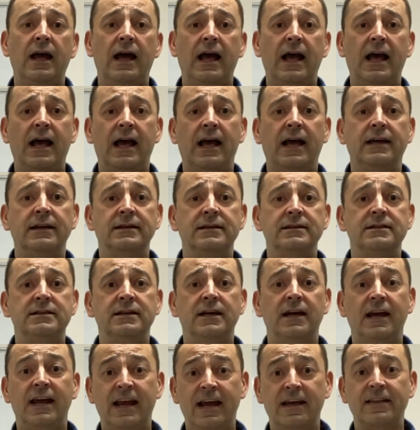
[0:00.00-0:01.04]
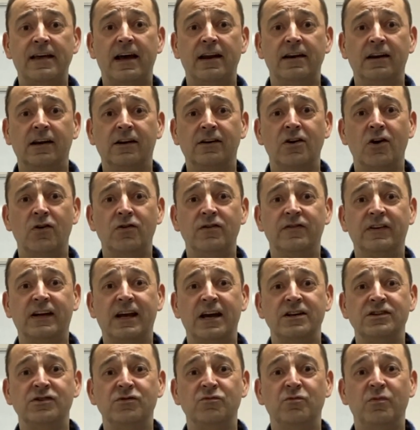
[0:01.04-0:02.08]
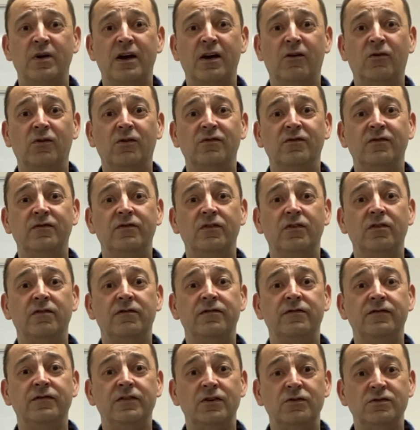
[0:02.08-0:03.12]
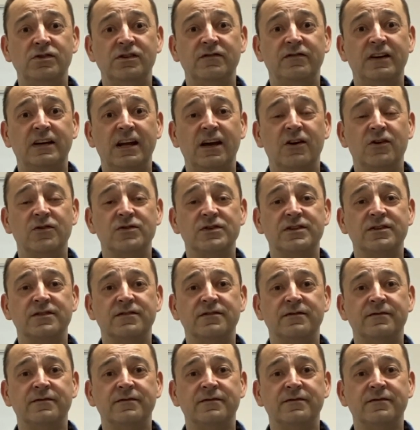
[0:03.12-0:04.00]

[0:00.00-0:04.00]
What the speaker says: and hit that notification bell for future videos.